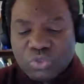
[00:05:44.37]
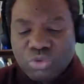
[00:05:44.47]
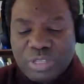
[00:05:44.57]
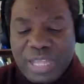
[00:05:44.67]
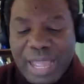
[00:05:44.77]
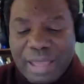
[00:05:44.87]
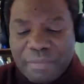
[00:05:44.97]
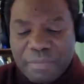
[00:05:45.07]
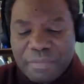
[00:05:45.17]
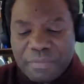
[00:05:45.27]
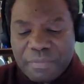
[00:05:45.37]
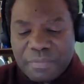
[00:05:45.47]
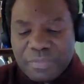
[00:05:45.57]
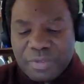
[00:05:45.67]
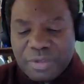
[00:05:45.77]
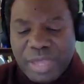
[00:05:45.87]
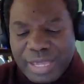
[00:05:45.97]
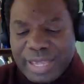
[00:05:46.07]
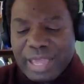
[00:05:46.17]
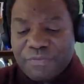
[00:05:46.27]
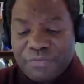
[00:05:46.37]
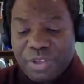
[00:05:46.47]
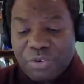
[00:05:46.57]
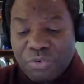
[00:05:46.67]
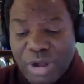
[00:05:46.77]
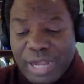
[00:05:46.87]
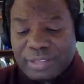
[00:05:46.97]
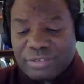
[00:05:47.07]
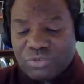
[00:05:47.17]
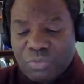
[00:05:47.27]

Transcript: to them he gave the right